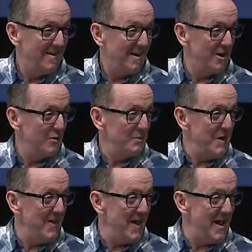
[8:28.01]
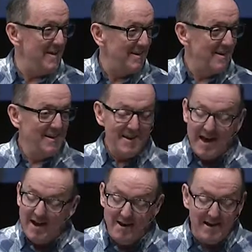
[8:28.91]
Are you with me on that?
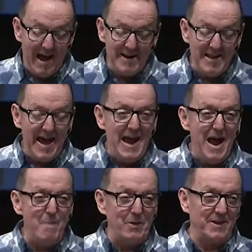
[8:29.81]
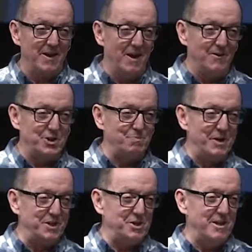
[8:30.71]
I don't know. How did that happen? You know, just
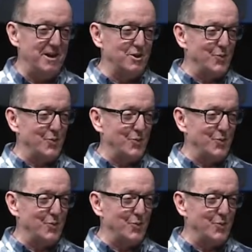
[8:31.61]
millions of years.